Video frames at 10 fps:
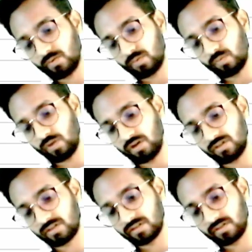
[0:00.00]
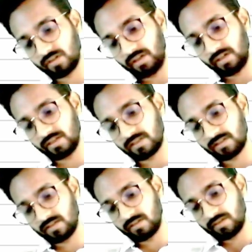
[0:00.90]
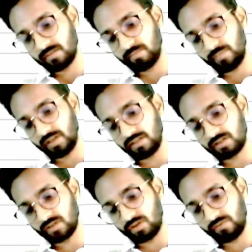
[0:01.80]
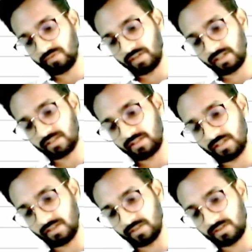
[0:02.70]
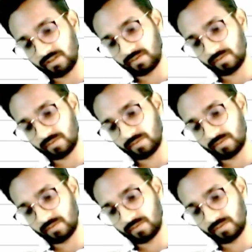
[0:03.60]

what is bills of exchange